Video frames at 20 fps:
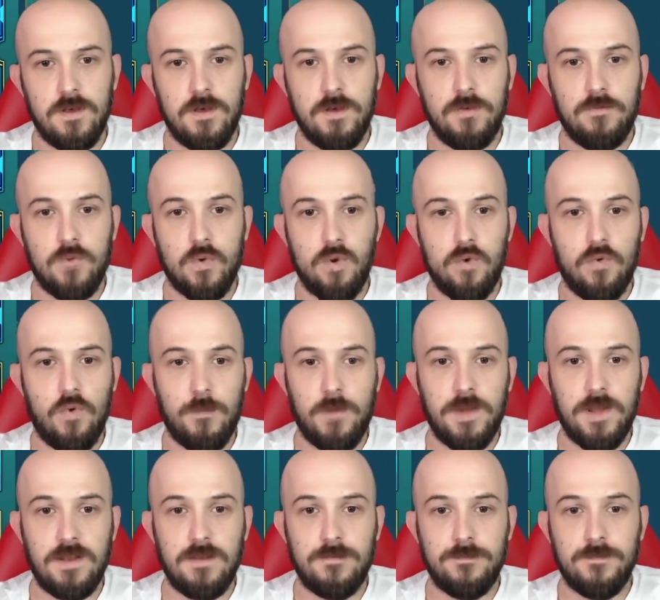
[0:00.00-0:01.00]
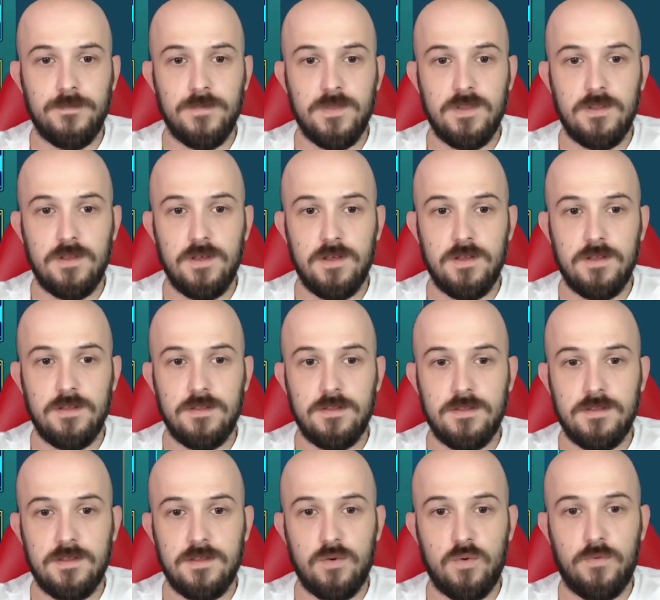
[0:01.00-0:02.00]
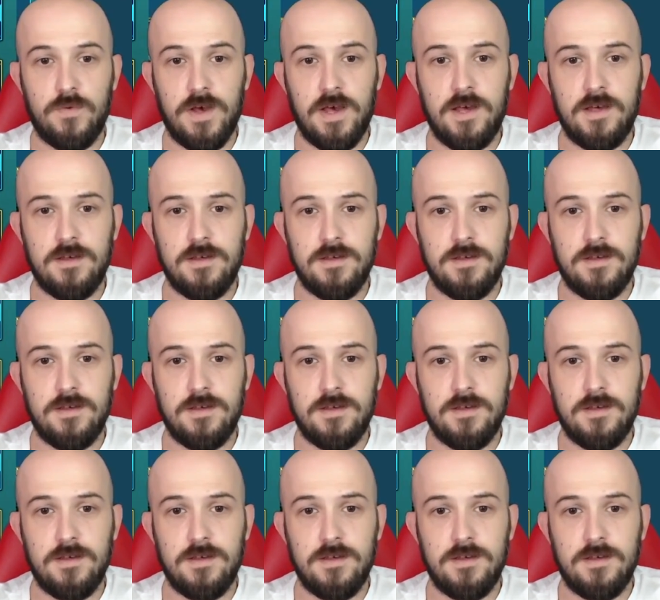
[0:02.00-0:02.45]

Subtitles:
if you're up in silver